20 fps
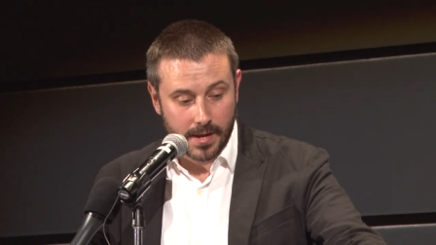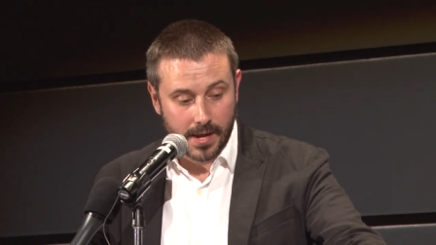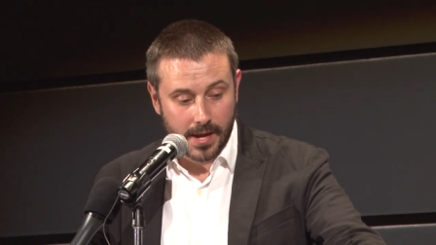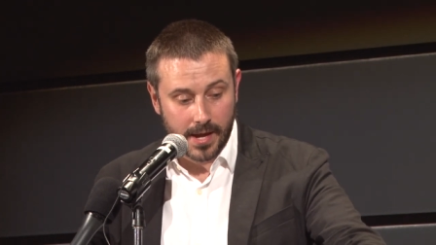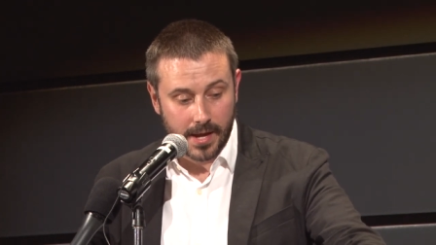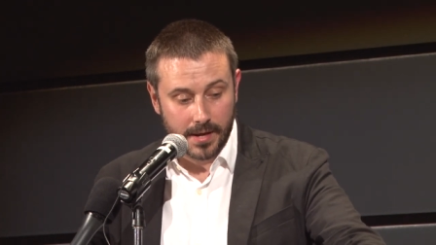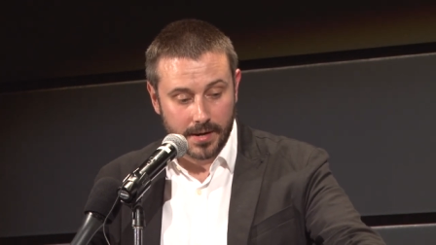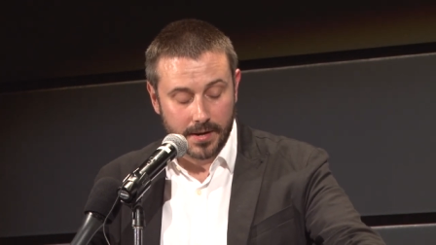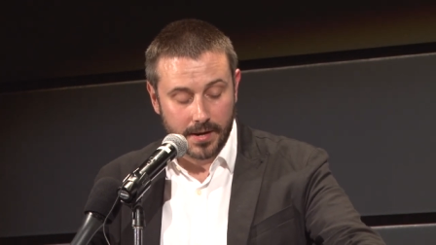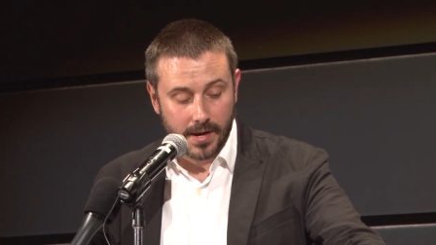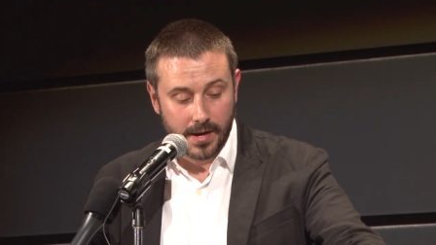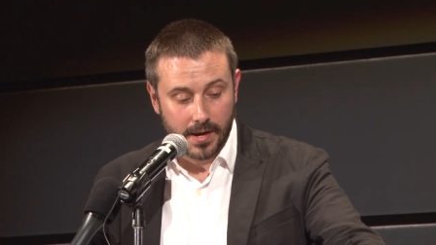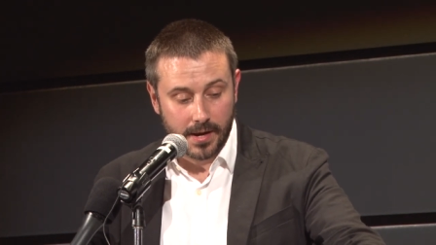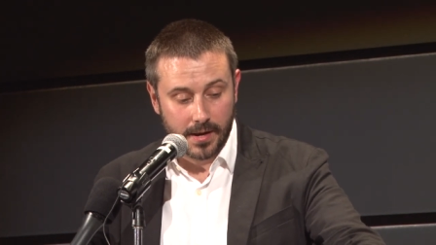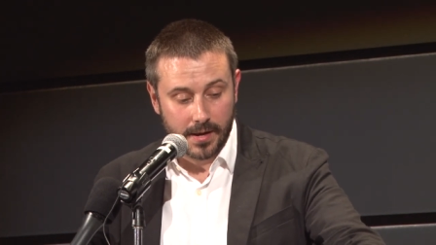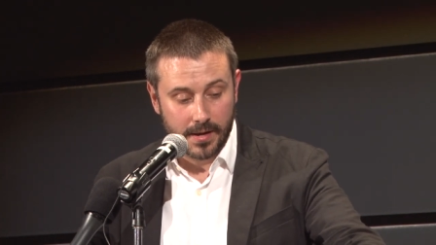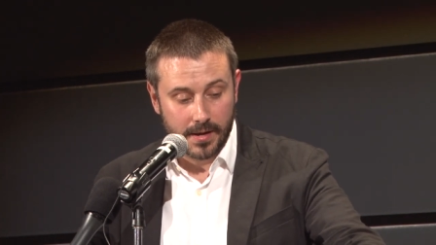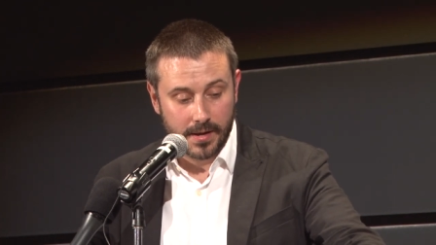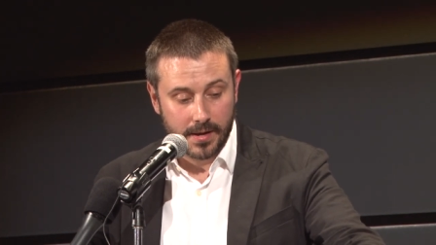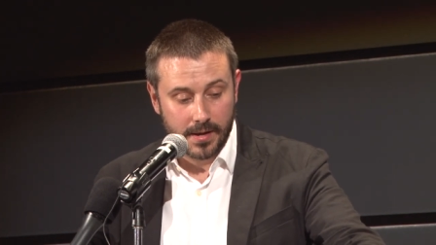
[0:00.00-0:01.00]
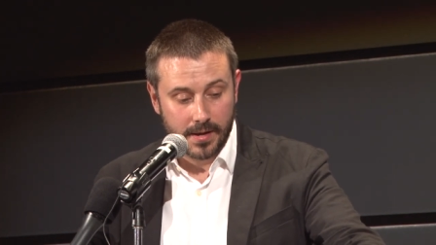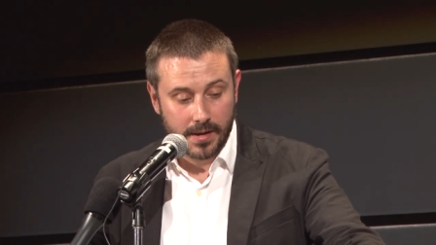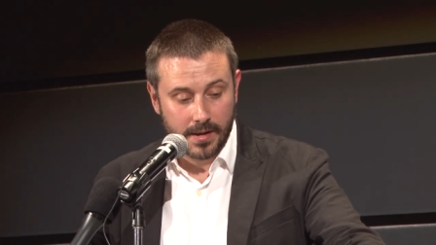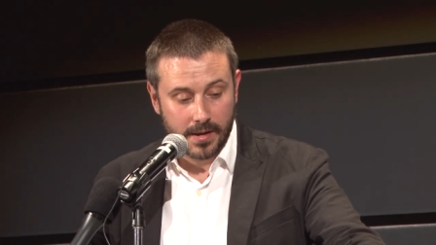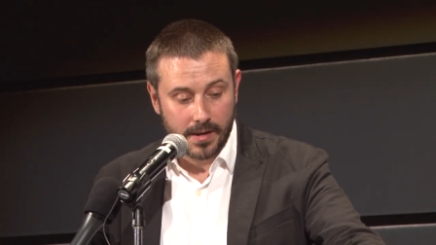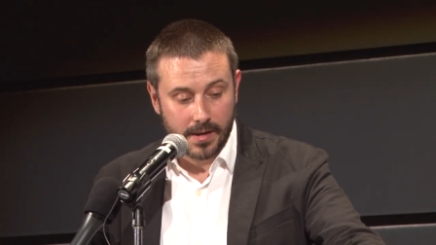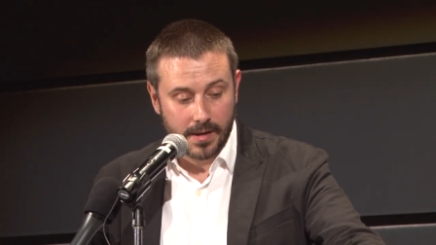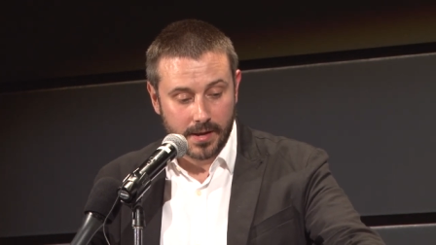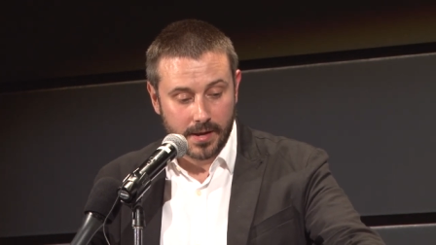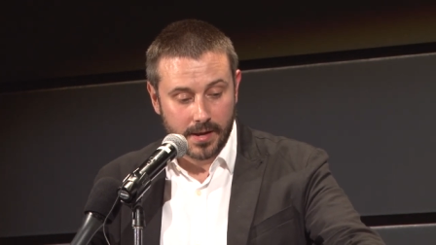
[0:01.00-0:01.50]
And, uh,
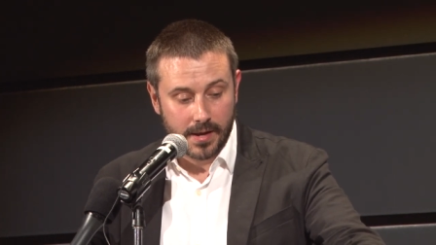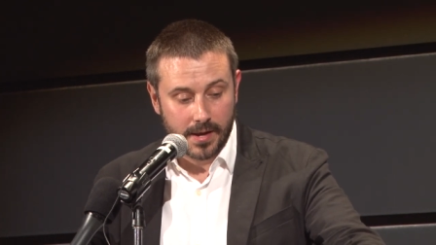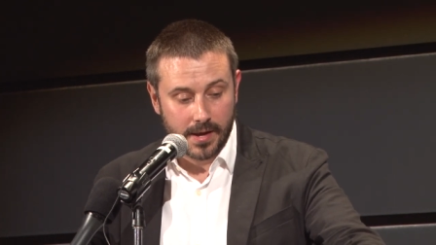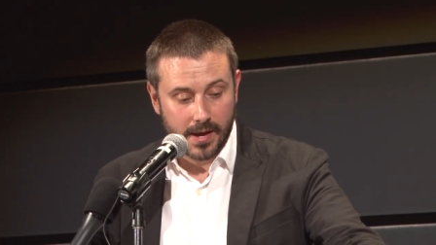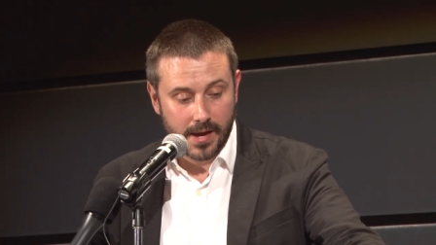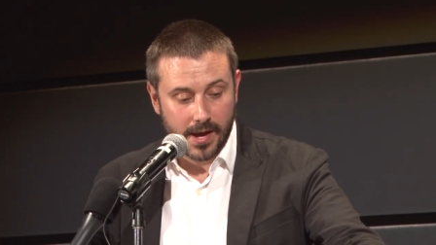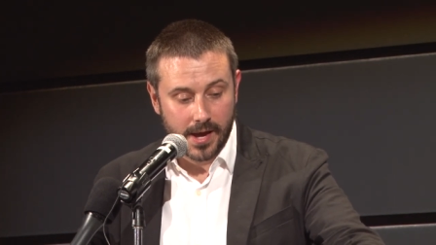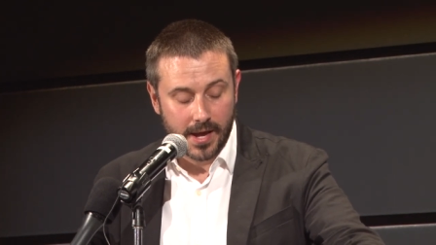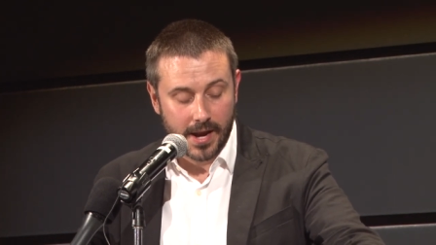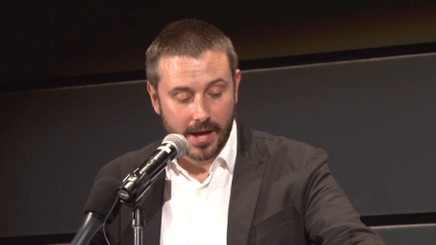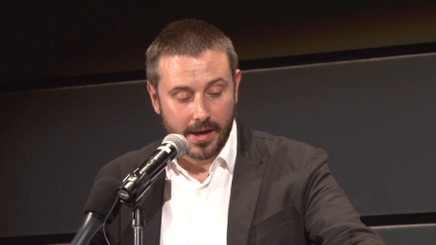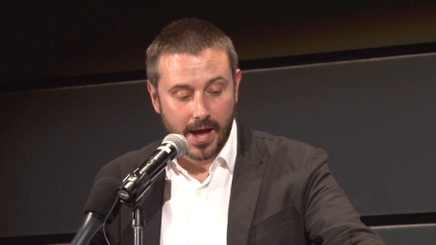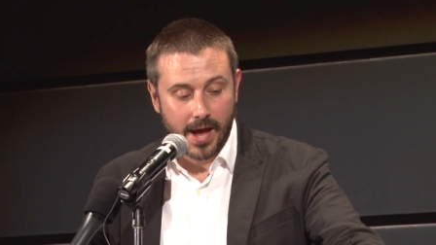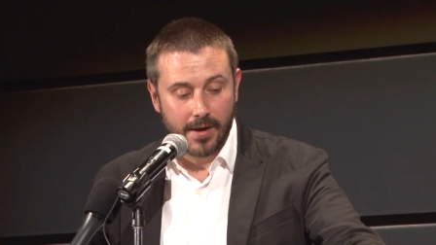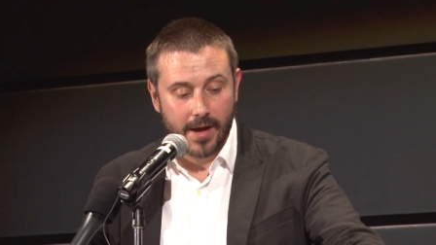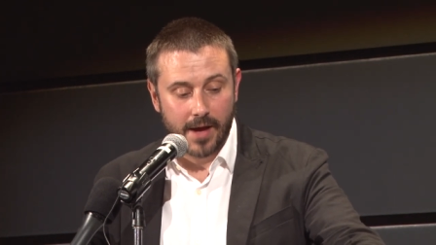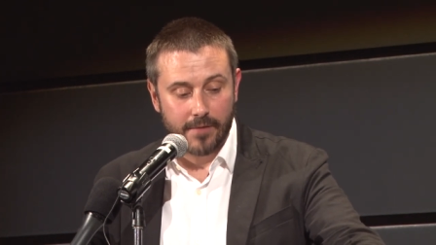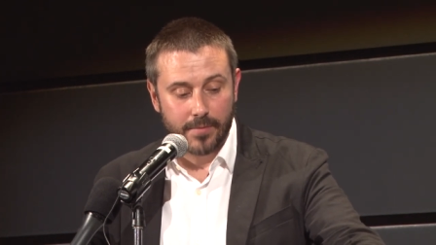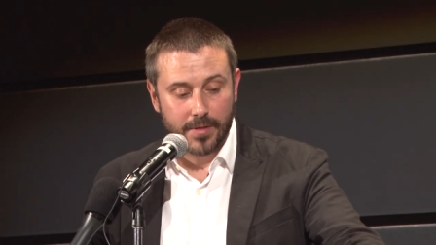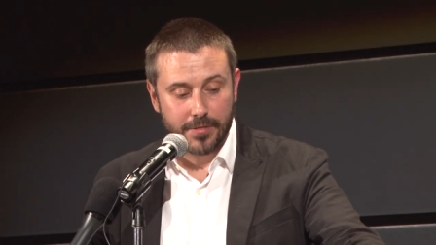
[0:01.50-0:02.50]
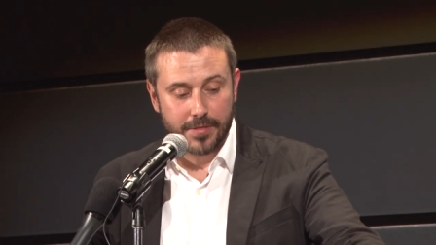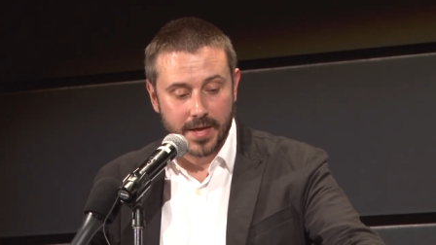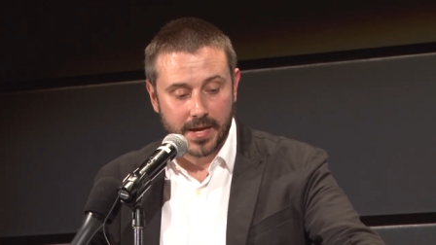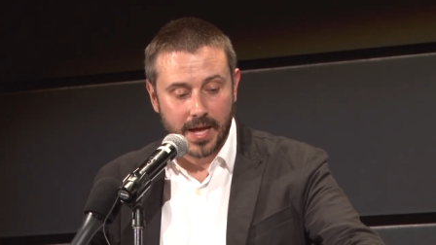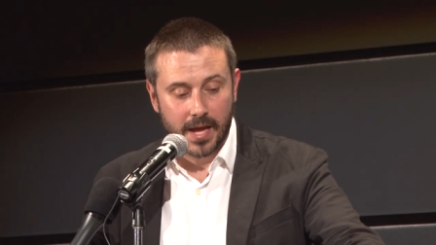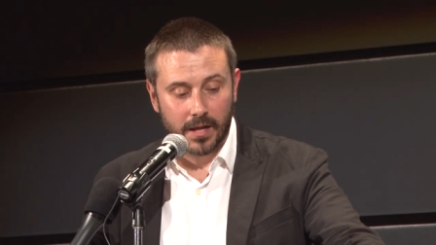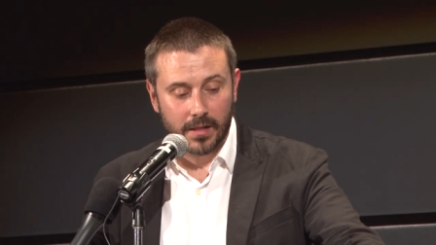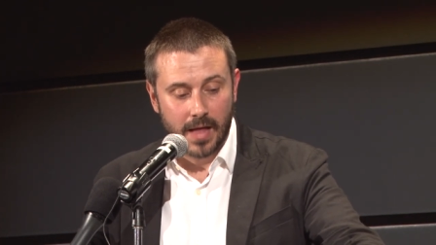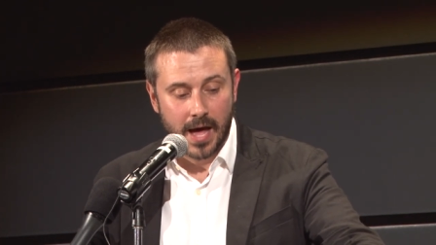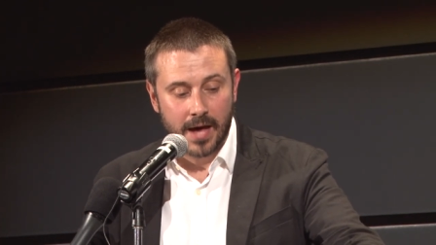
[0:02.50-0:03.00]
and I, I've been
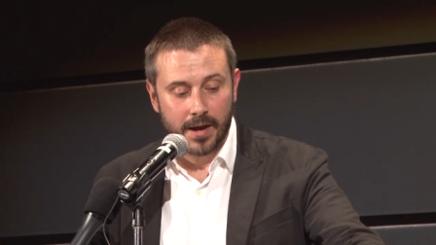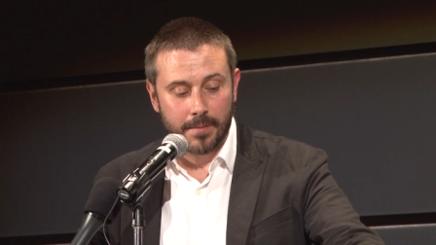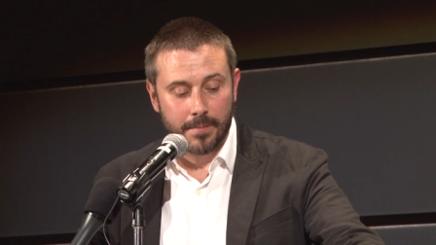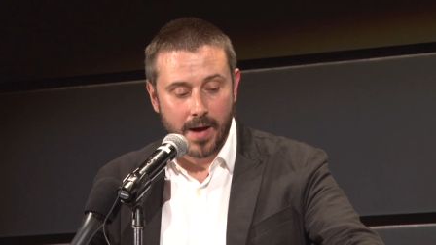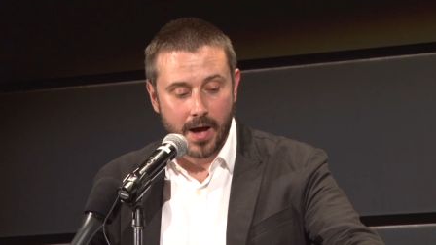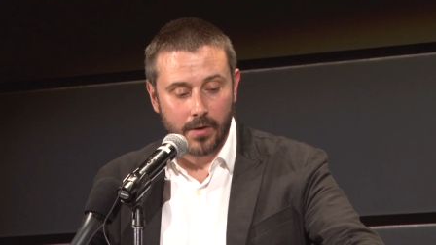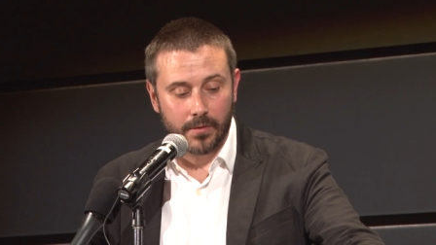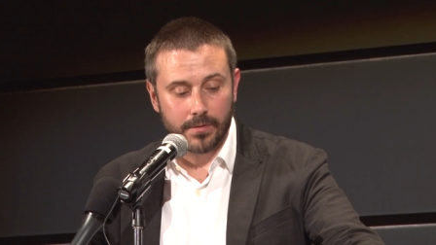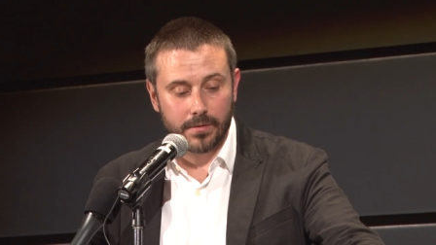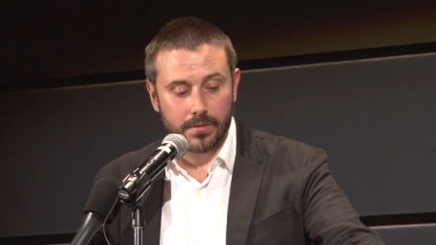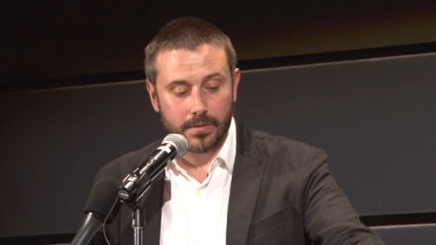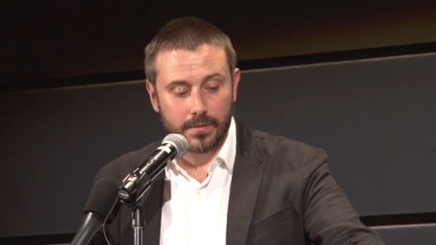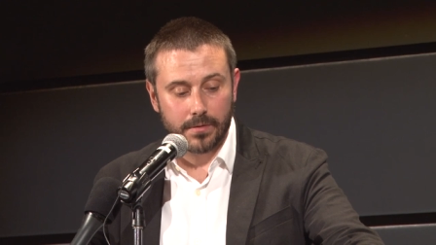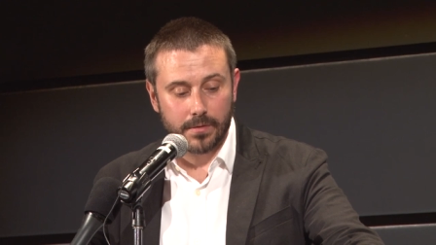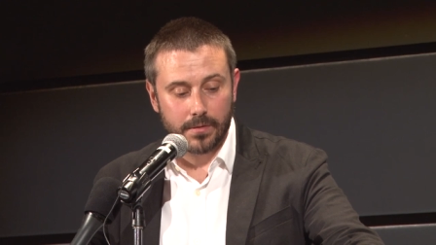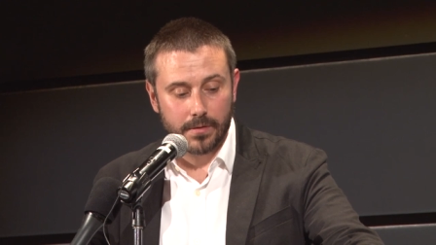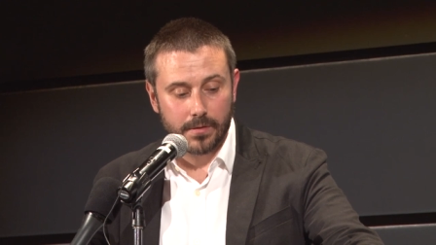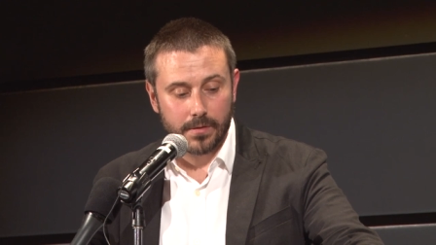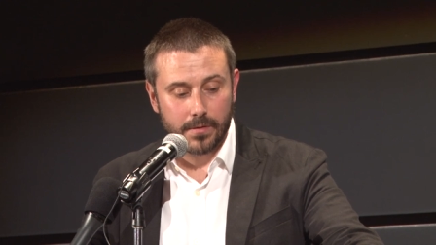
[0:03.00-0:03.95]
thinking a lot about